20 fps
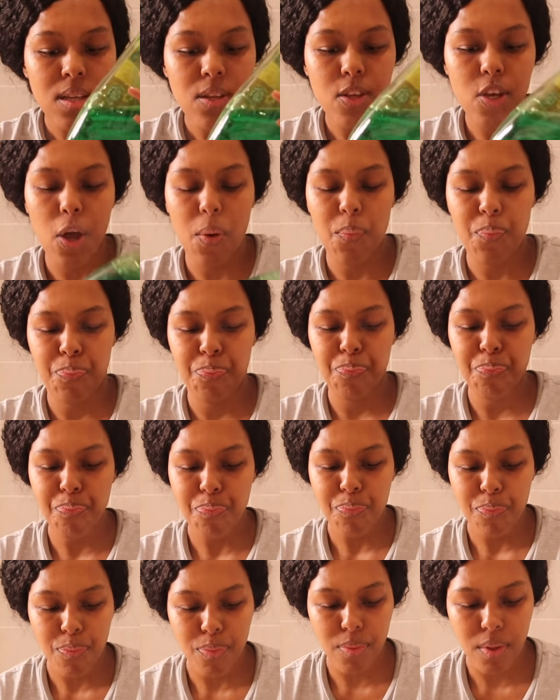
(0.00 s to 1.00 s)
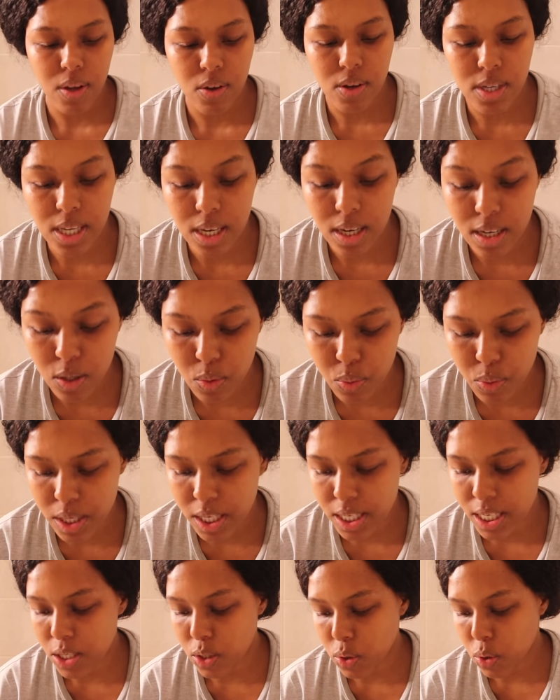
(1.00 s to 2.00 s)
Yeah, because a little
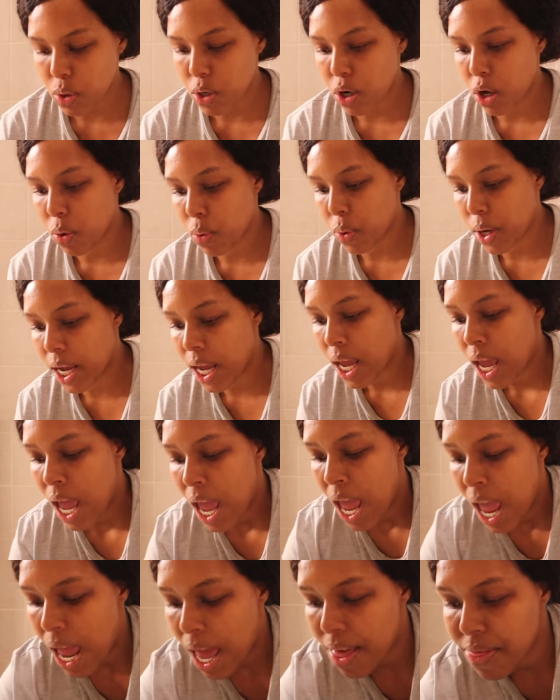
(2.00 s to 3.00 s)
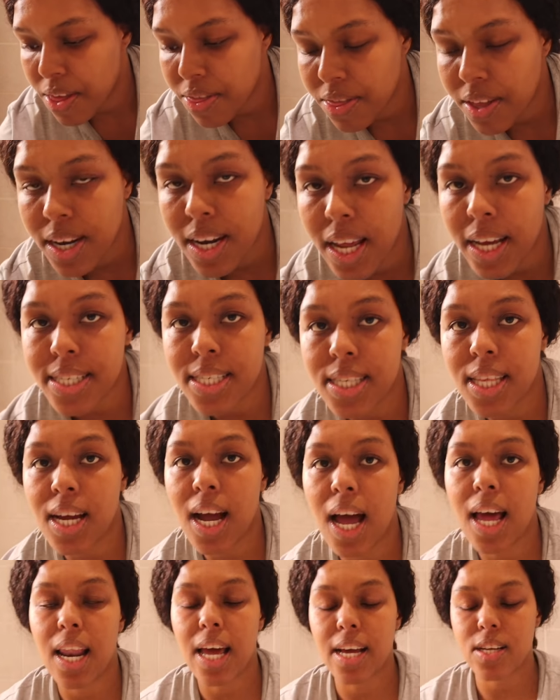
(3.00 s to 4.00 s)
really does go a long way. And then the next thing
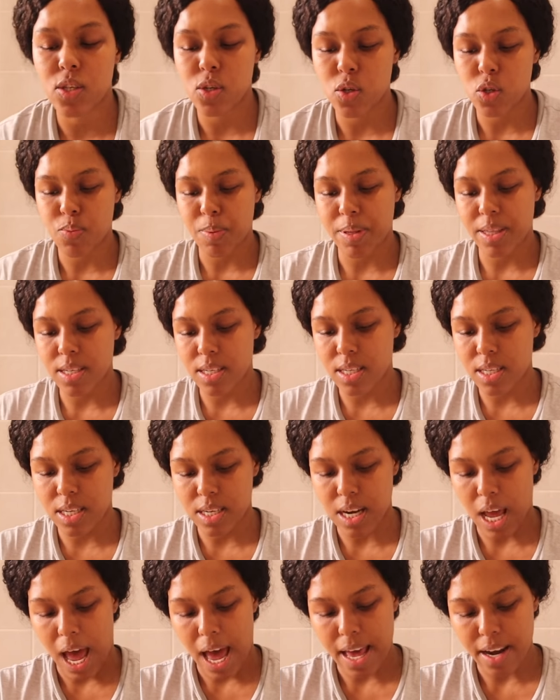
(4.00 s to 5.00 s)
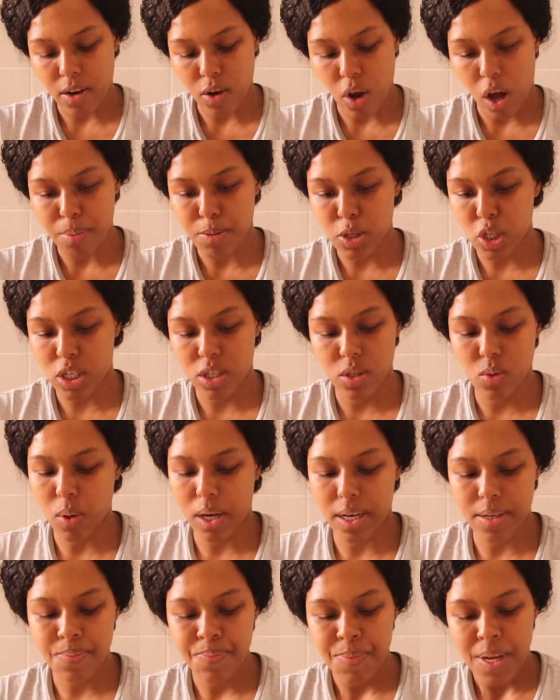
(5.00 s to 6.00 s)
I like to use, but this is an added optional
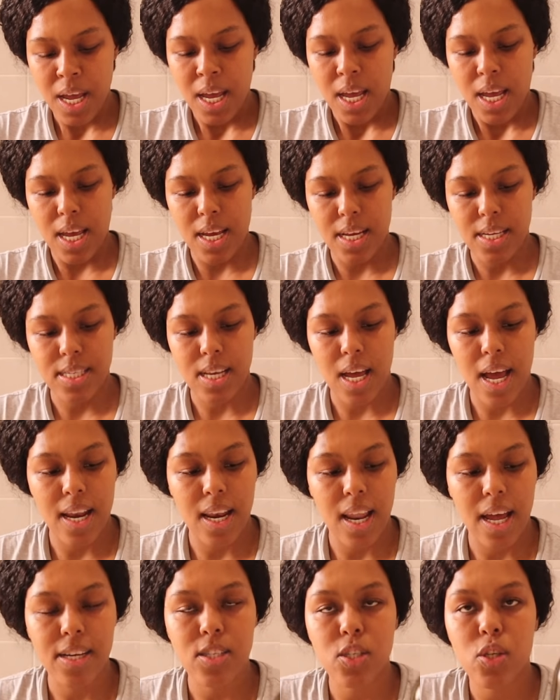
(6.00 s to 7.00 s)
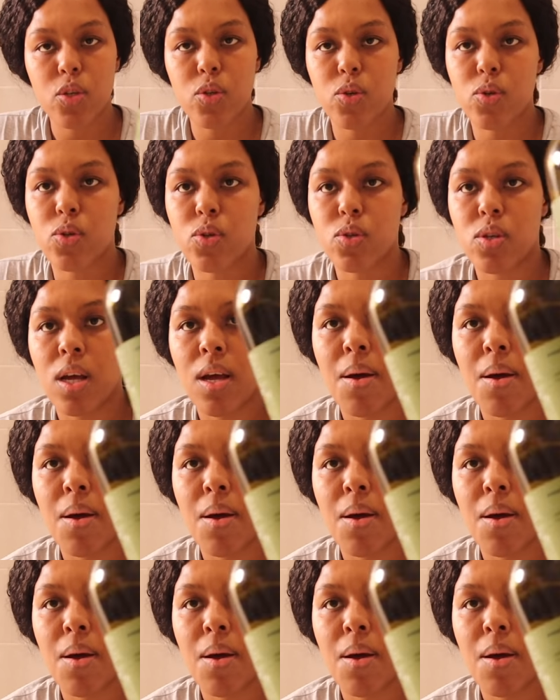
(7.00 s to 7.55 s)
one, is I like to use